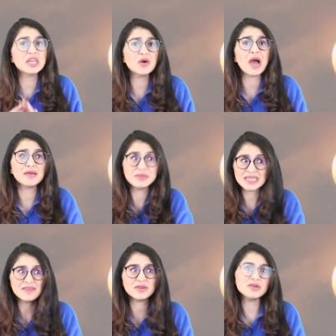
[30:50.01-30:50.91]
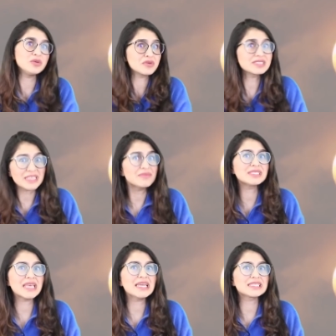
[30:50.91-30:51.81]
you know I believe you, you can
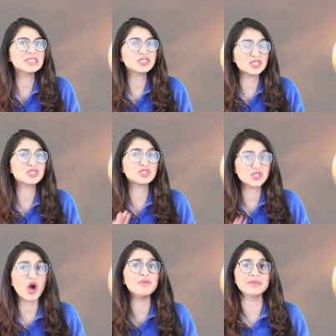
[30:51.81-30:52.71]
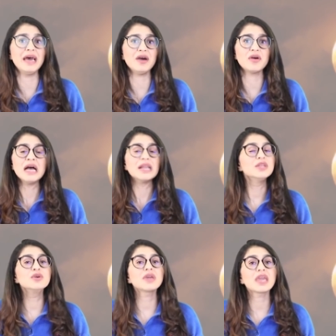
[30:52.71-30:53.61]
summon Satan, just stop now.
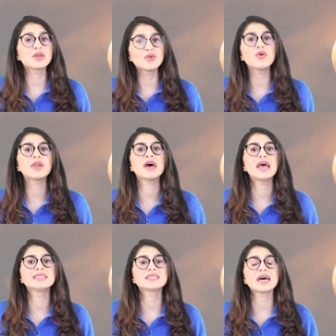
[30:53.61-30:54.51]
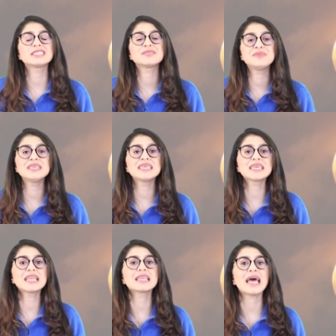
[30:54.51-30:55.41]
Luke ignored her and started speaking
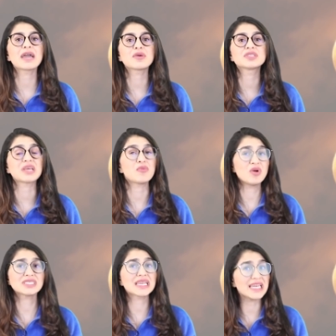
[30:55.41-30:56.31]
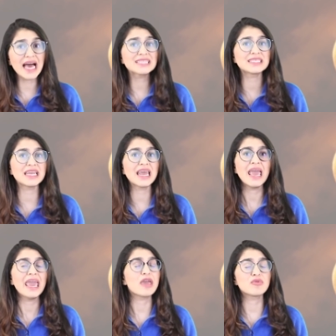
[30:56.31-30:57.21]
in a language that wasn't Latin,
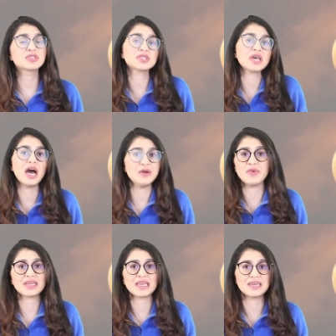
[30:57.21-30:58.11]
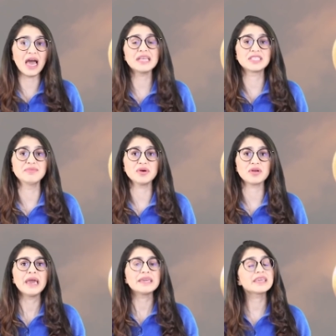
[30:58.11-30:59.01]
it was just
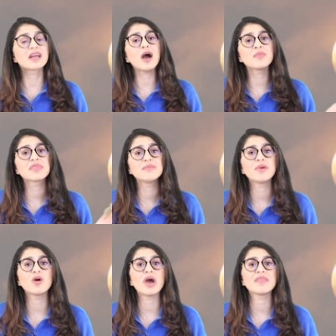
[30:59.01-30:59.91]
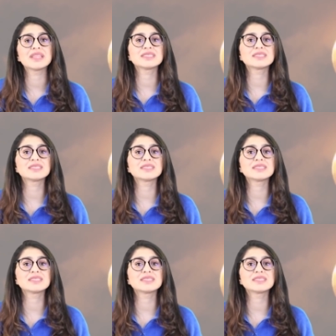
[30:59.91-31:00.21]
unrecognizable. He gulped the bowl and then